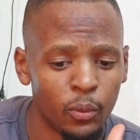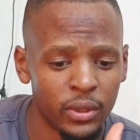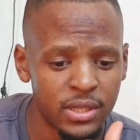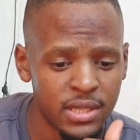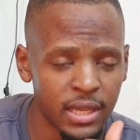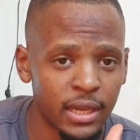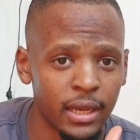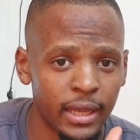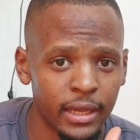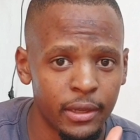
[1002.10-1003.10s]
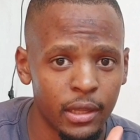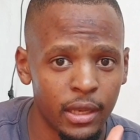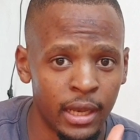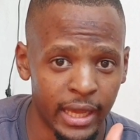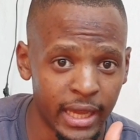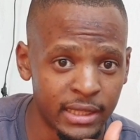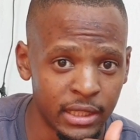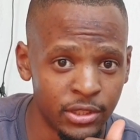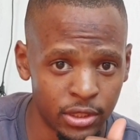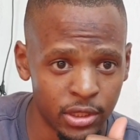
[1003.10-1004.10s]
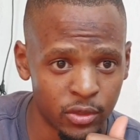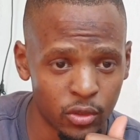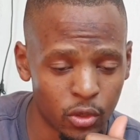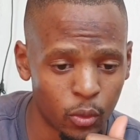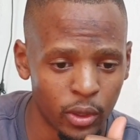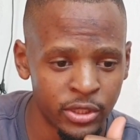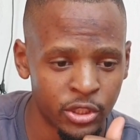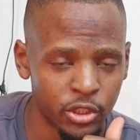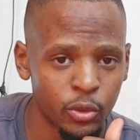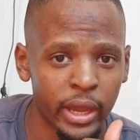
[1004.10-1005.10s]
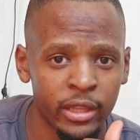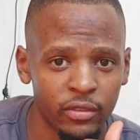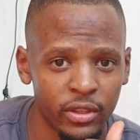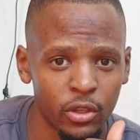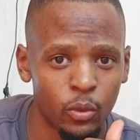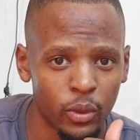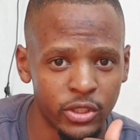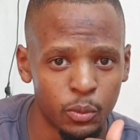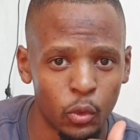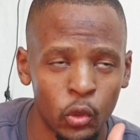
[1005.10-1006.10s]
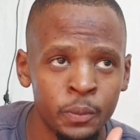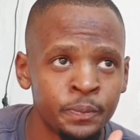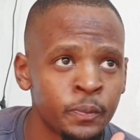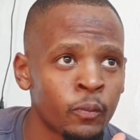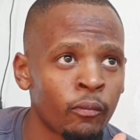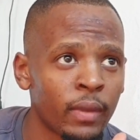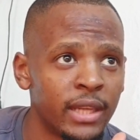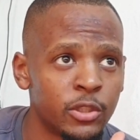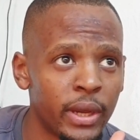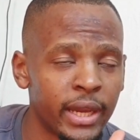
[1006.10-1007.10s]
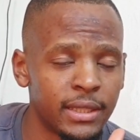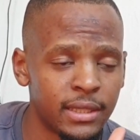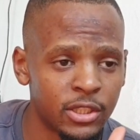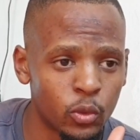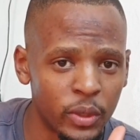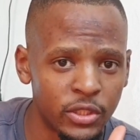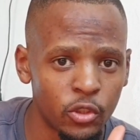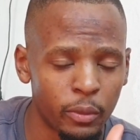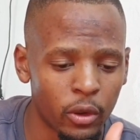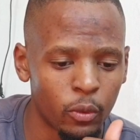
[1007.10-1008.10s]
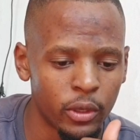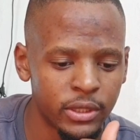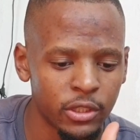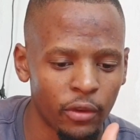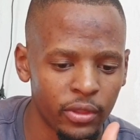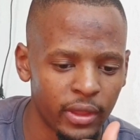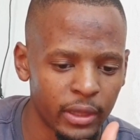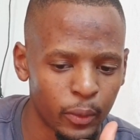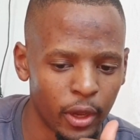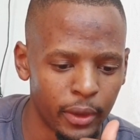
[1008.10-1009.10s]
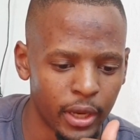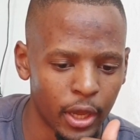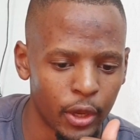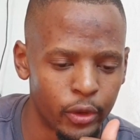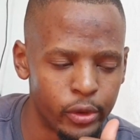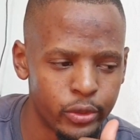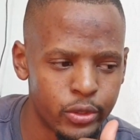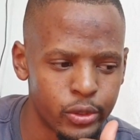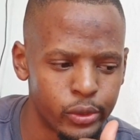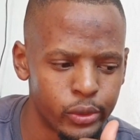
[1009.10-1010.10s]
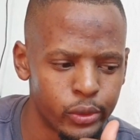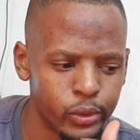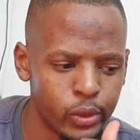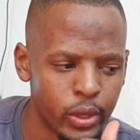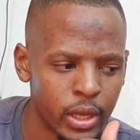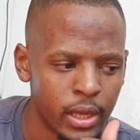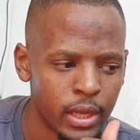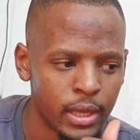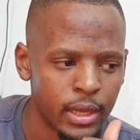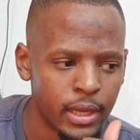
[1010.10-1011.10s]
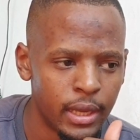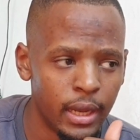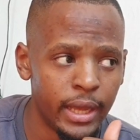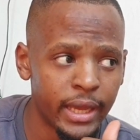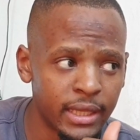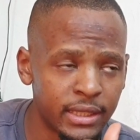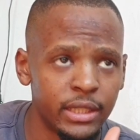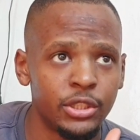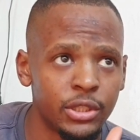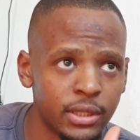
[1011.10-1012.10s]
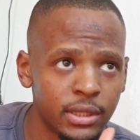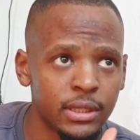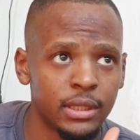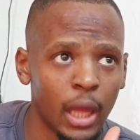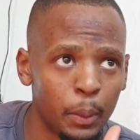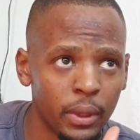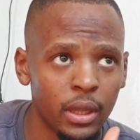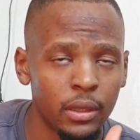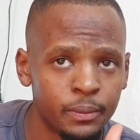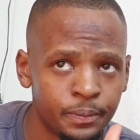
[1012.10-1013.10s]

with single leg extensions for the quads, just to activate the quads more, and so I can squeeze through my quads. After that, we're going to go to leg extensions, double